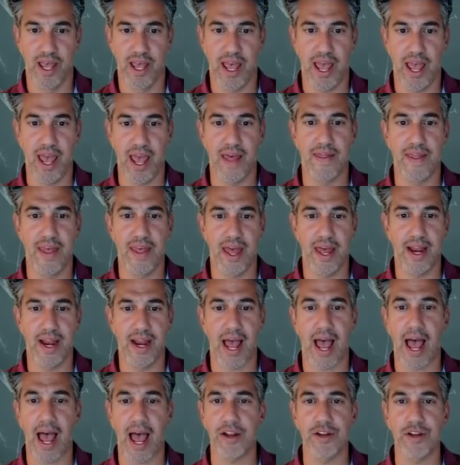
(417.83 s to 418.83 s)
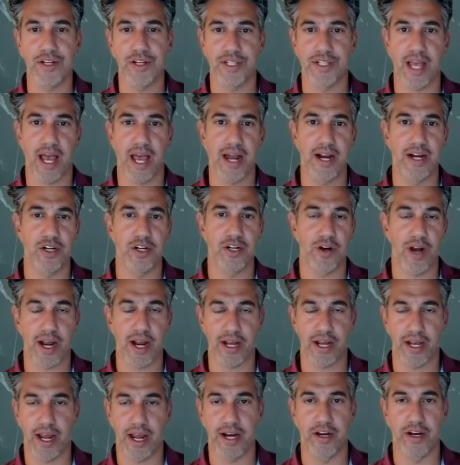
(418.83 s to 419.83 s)
And then how do you decide and
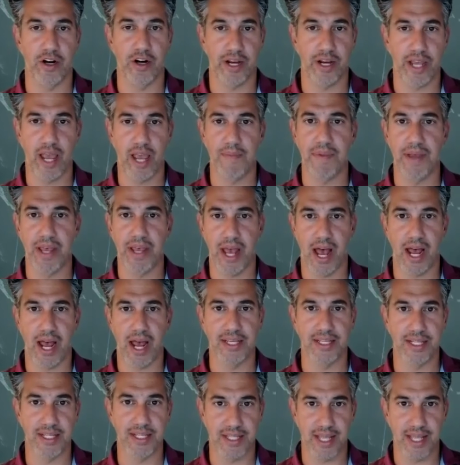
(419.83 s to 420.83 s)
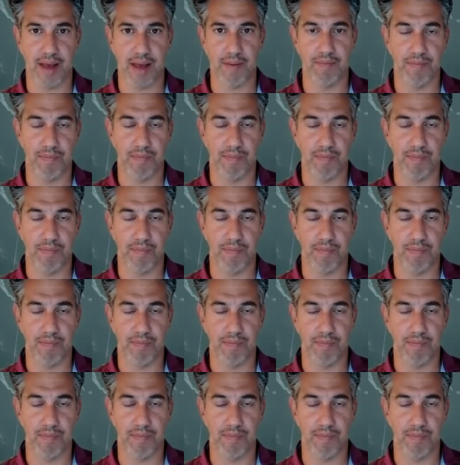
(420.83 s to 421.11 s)
track kind of your KPIs? Is that